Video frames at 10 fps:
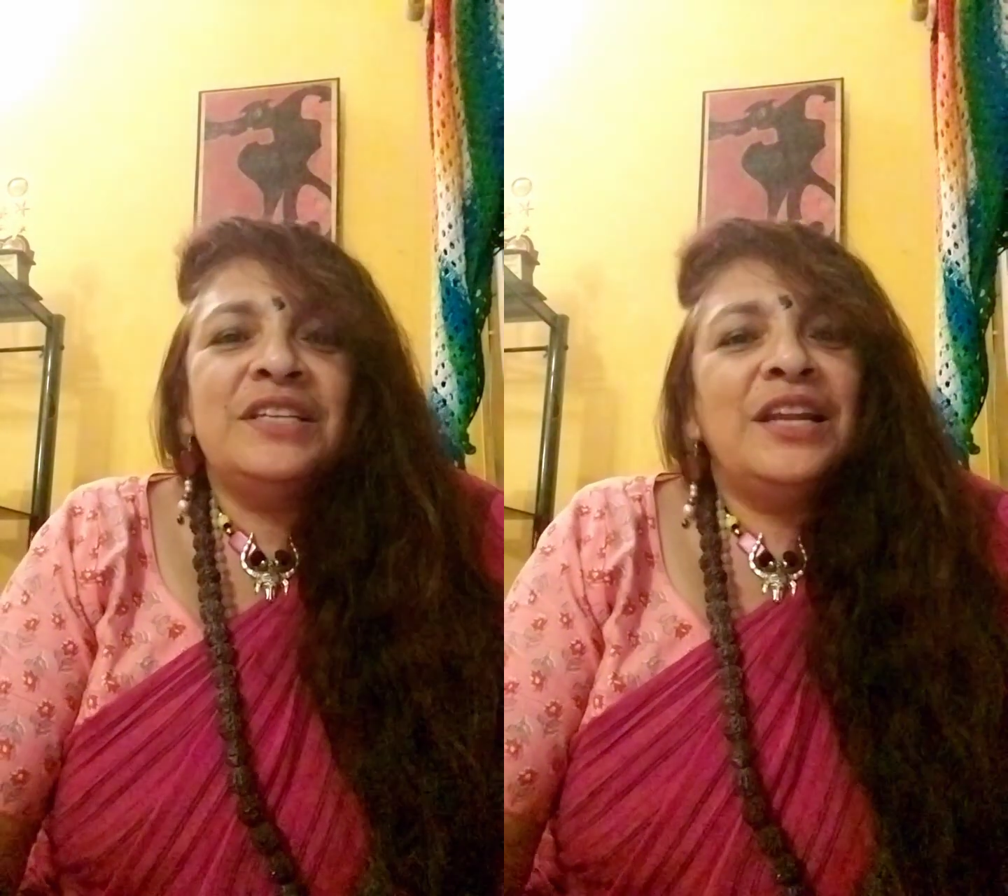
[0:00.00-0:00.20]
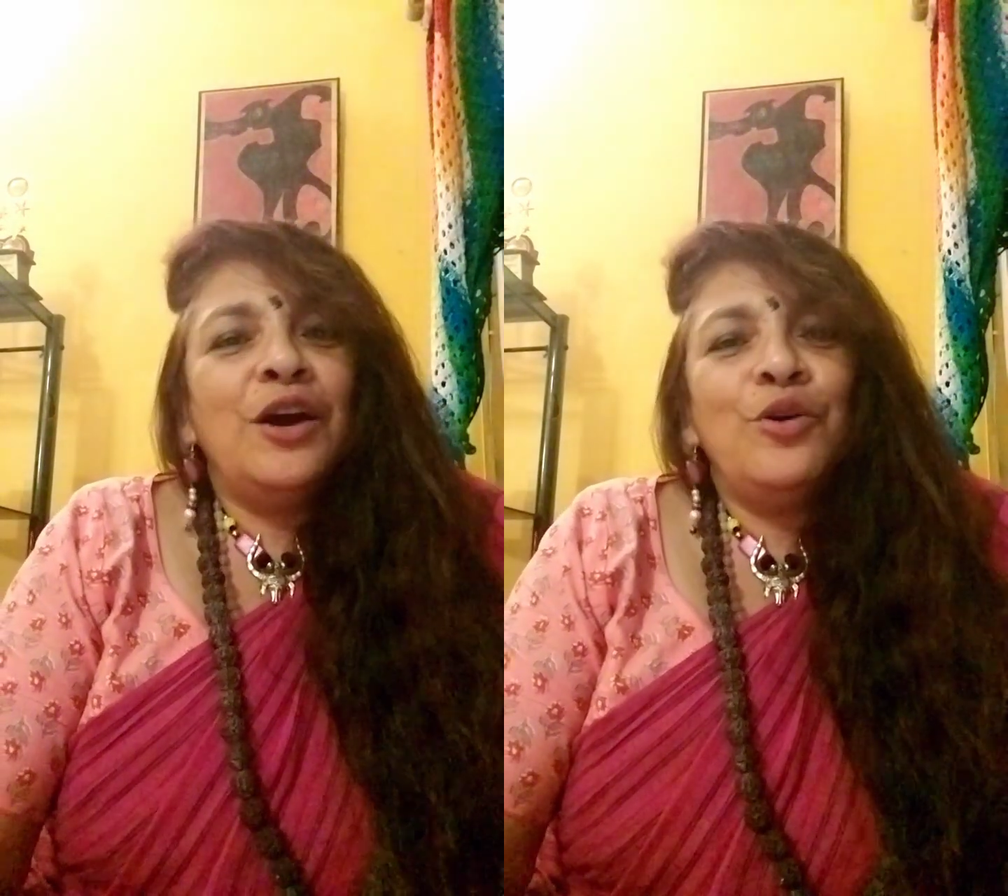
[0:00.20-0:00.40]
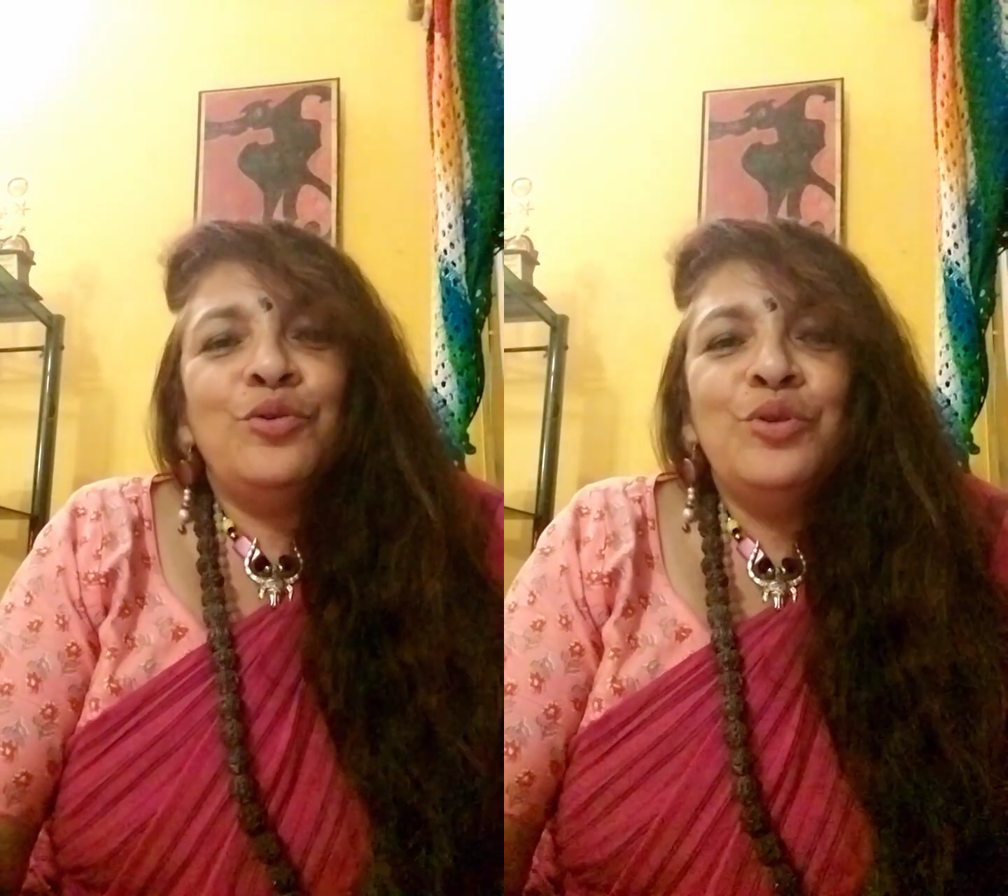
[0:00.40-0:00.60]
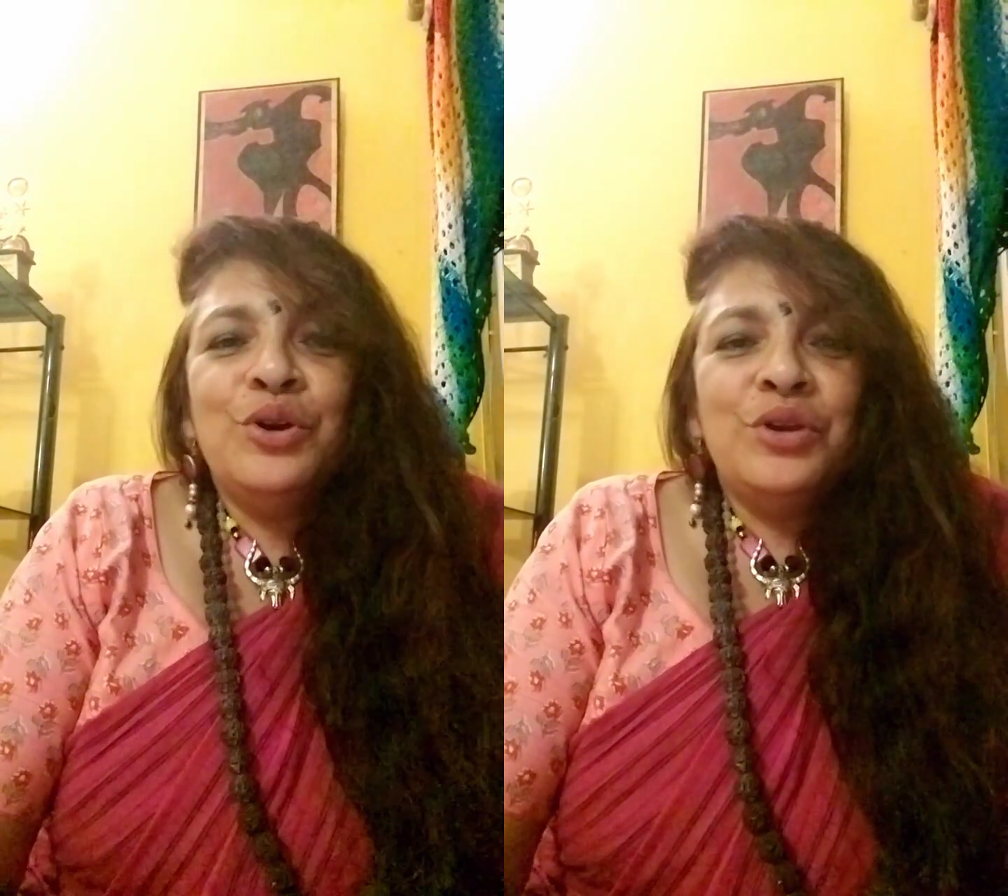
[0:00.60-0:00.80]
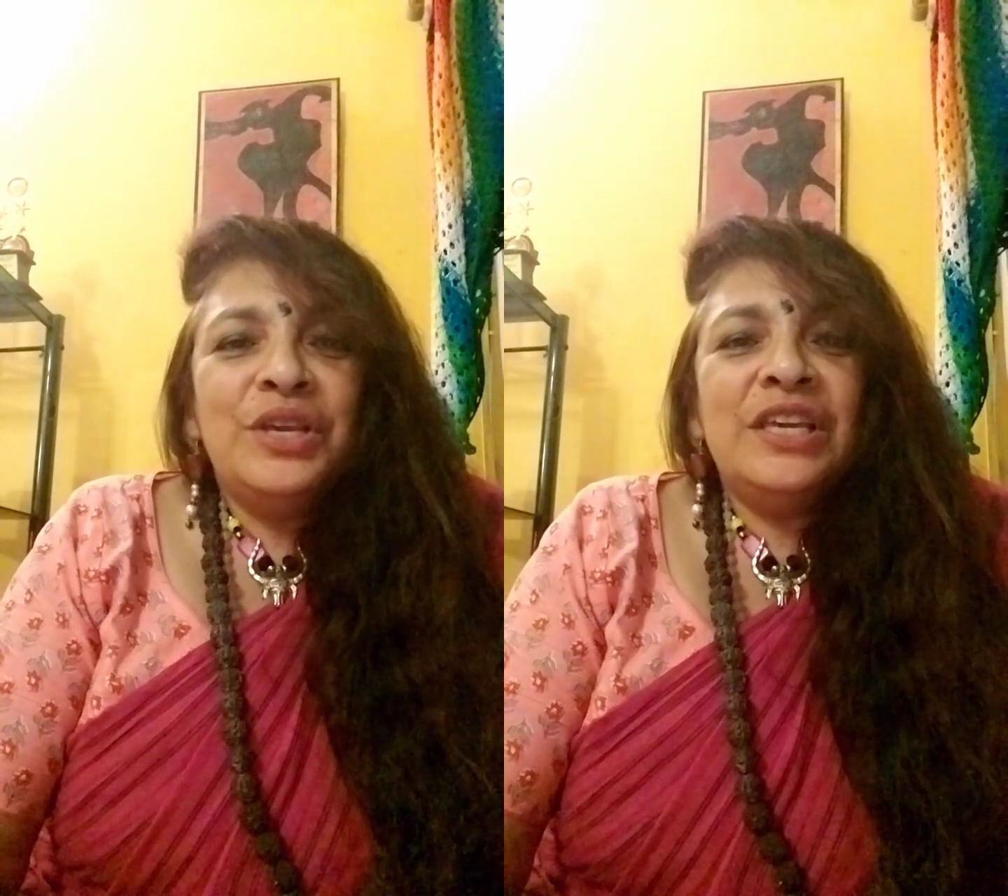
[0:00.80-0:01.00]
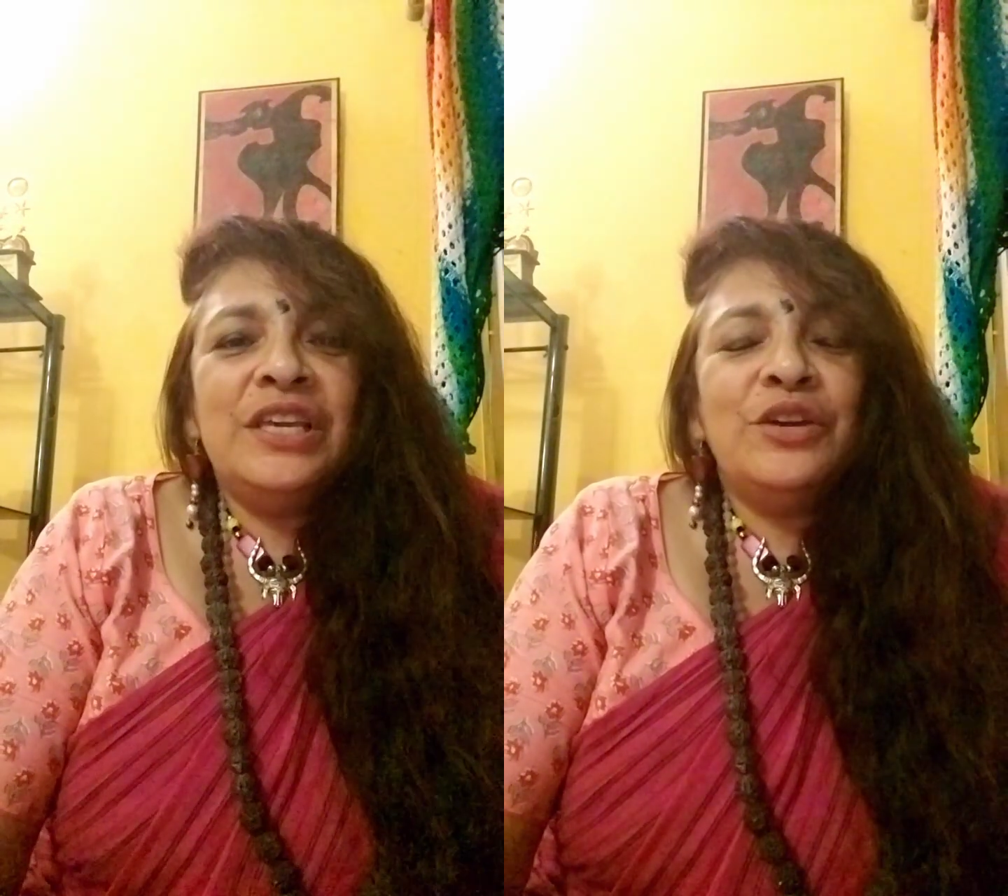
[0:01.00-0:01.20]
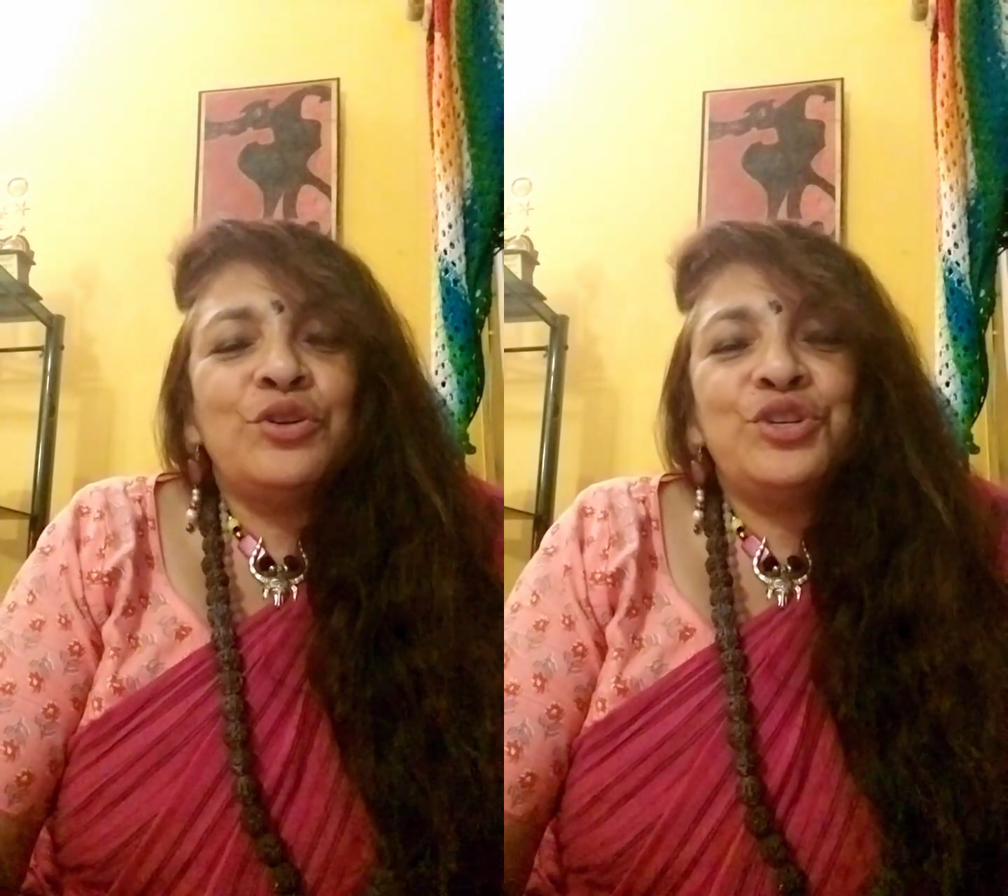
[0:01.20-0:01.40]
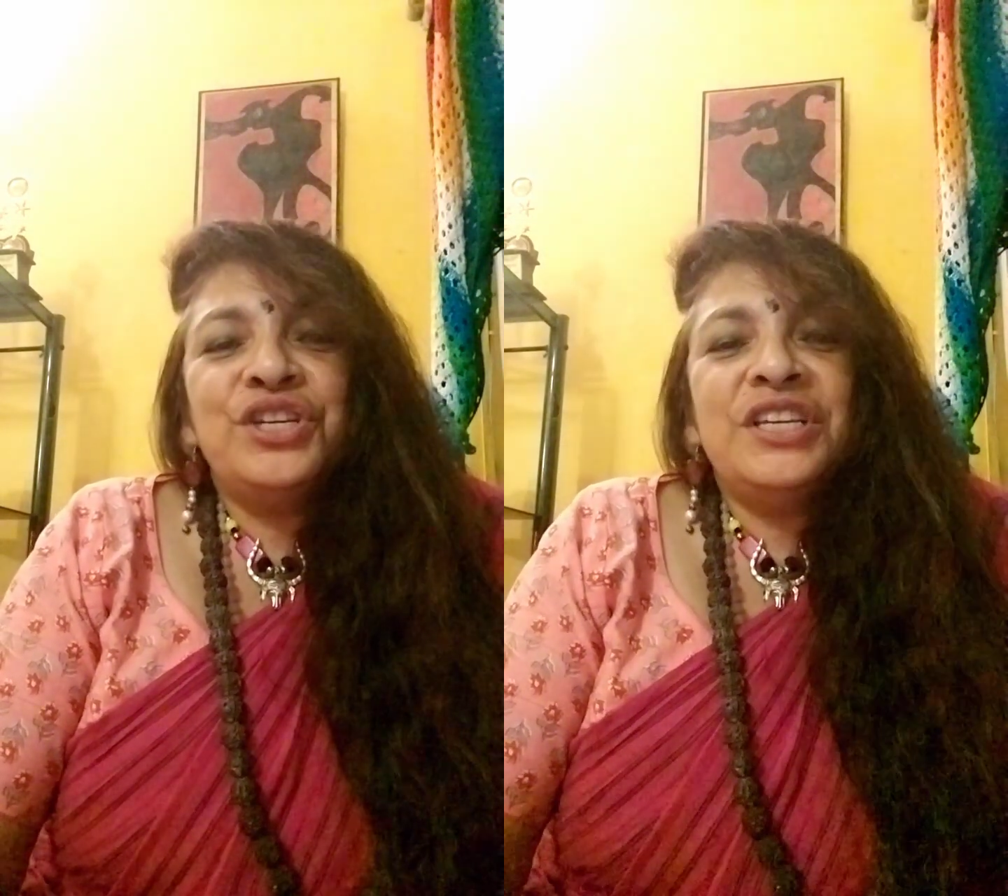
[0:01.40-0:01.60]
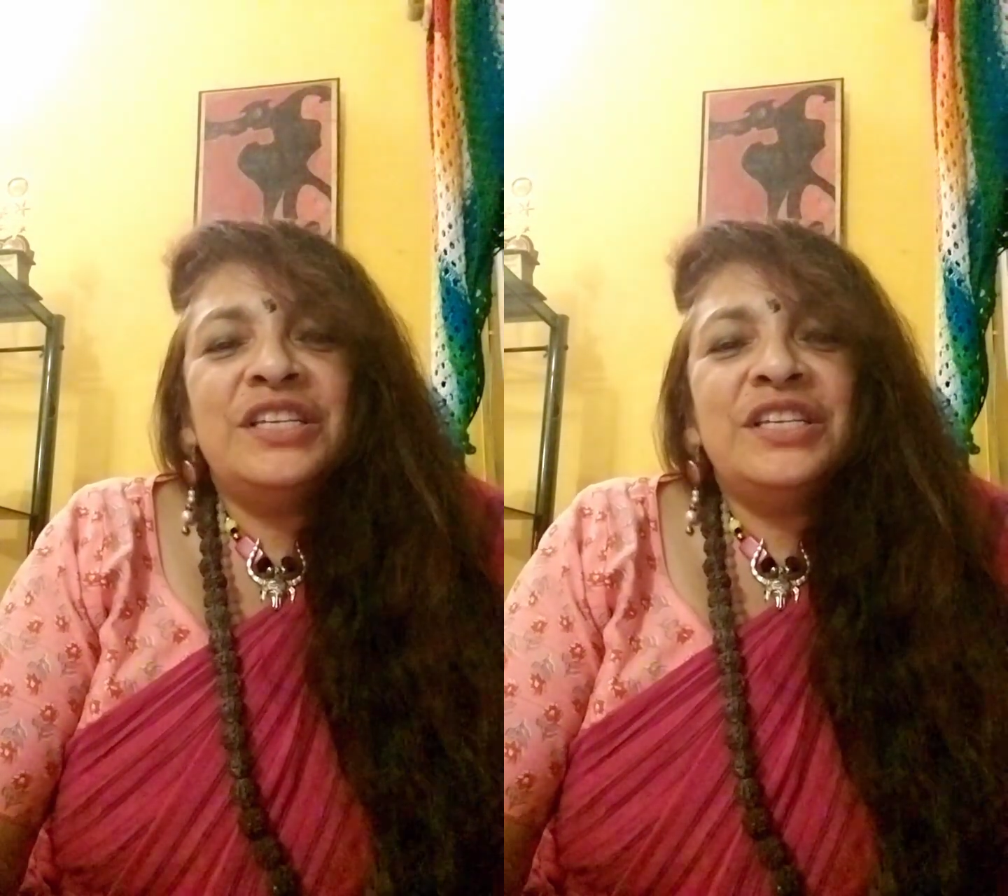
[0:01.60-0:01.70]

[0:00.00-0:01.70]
and now he or she